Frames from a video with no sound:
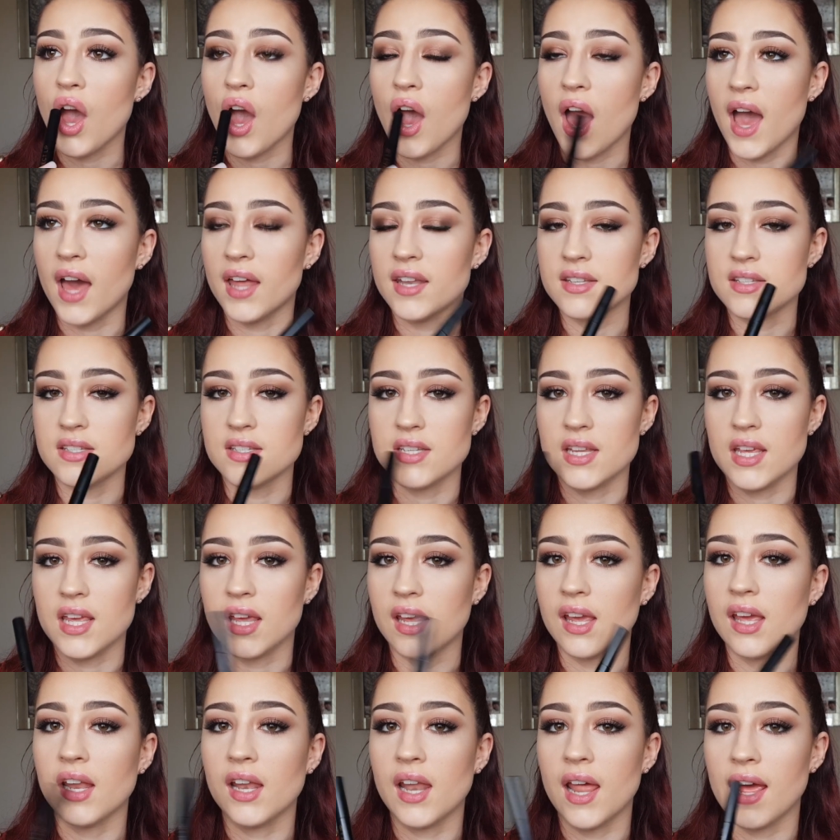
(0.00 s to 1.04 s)
and
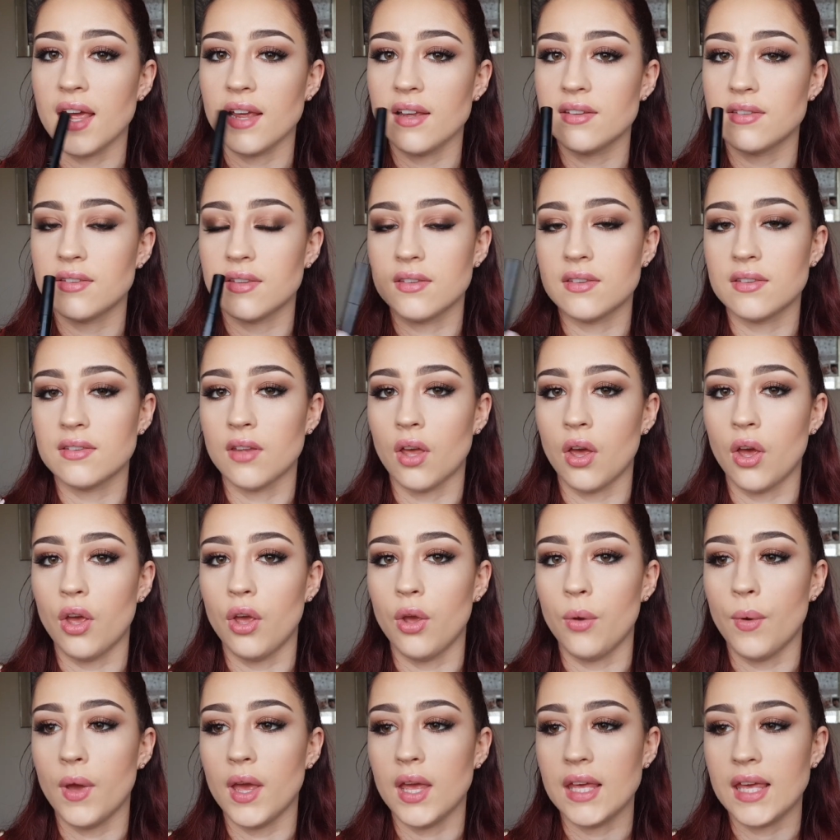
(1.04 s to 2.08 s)
it collects. So